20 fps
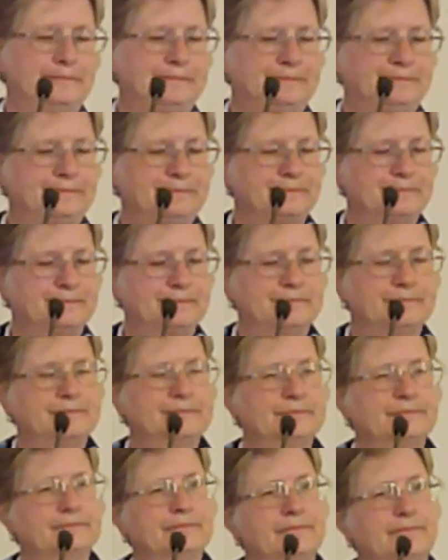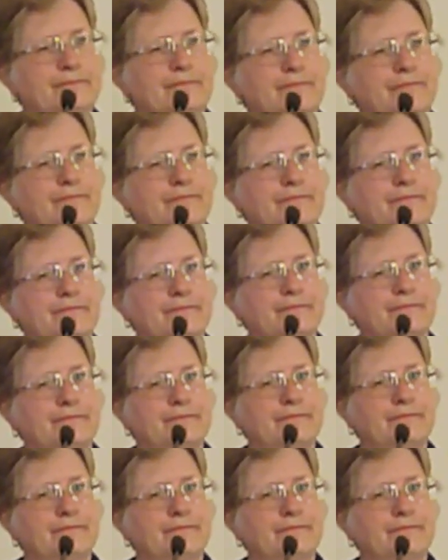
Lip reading: No one is speaking in this clip.